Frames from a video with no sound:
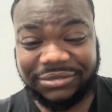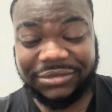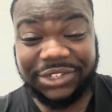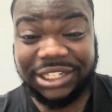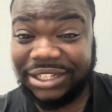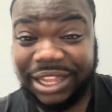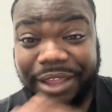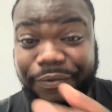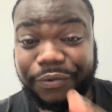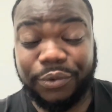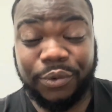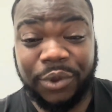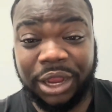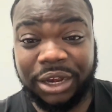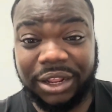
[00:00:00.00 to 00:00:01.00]
It's
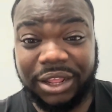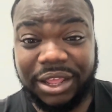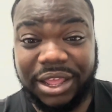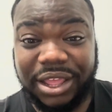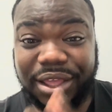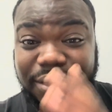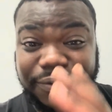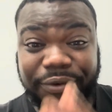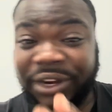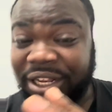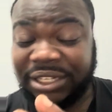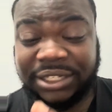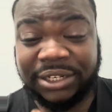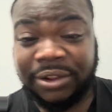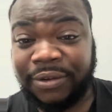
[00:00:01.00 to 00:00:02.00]
everyone for
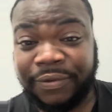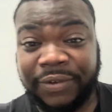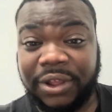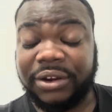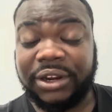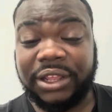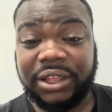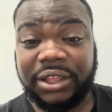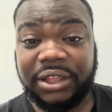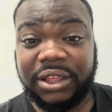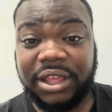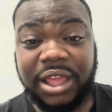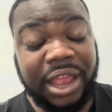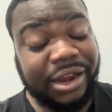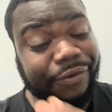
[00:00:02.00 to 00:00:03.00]
themselves out there.
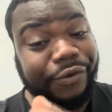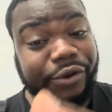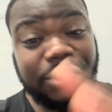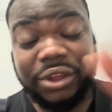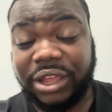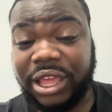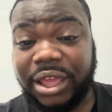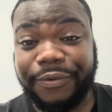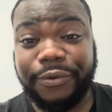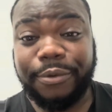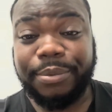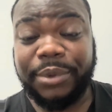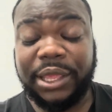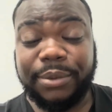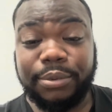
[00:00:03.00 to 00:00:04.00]
And if you're not careful,
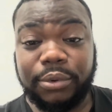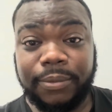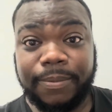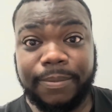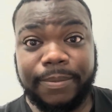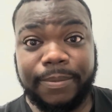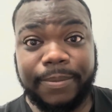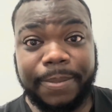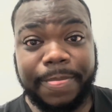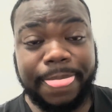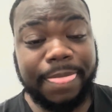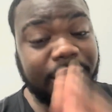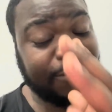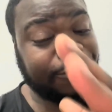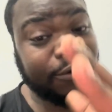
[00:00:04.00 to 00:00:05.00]
people,
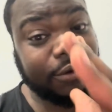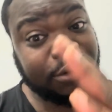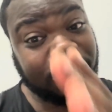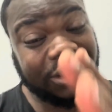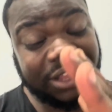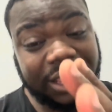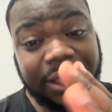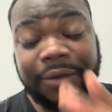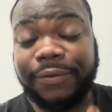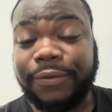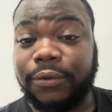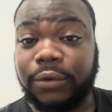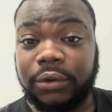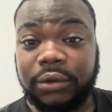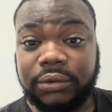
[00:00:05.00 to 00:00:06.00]
if you're not
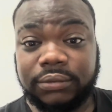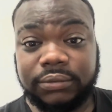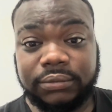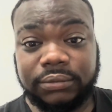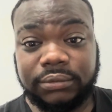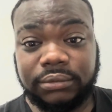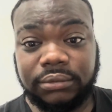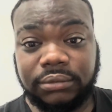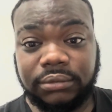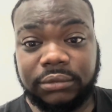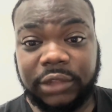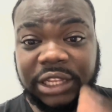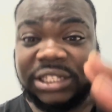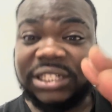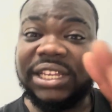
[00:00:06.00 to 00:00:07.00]
careful,
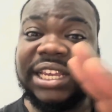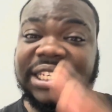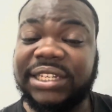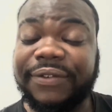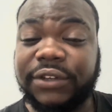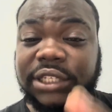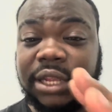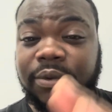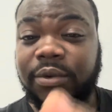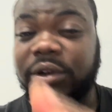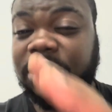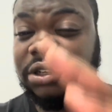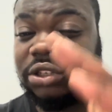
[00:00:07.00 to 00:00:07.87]
it's easy for someone to